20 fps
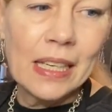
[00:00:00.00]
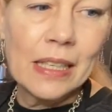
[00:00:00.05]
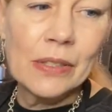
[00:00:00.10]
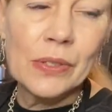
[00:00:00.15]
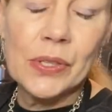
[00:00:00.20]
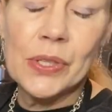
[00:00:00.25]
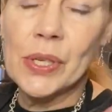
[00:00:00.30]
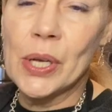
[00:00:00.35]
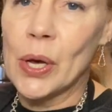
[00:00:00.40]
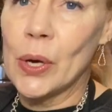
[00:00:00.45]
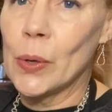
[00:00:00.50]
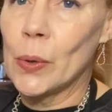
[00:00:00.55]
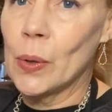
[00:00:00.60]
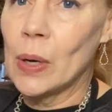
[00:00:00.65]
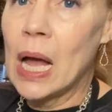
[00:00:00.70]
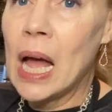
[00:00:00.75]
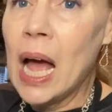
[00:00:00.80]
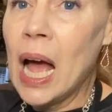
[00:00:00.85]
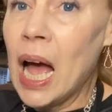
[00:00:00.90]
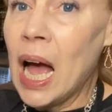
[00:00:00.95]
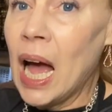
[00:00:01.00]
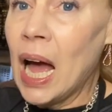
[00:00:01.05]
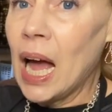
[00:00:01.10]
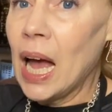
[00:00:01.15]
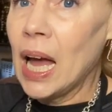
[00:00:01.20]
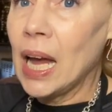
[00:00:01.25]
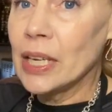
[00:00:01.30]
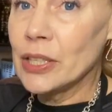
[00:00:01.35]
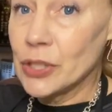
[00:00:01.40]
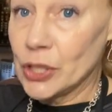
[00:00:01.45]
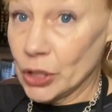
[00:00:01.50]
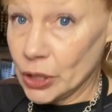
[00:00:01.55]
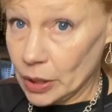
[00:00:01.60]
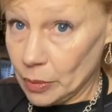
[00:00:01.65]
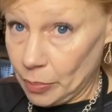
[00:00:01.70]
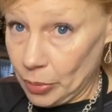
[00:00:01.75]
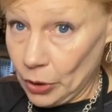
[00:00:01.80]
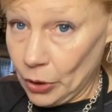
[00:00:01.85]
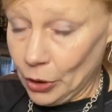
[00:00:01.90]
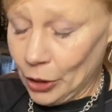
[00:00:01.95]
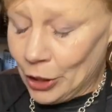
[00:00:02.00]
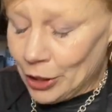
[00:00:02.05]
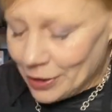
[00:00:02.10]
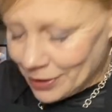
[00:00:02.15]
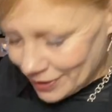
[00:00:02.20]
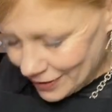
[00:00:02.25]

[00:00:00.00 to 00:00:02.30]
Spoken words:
And so I took it apart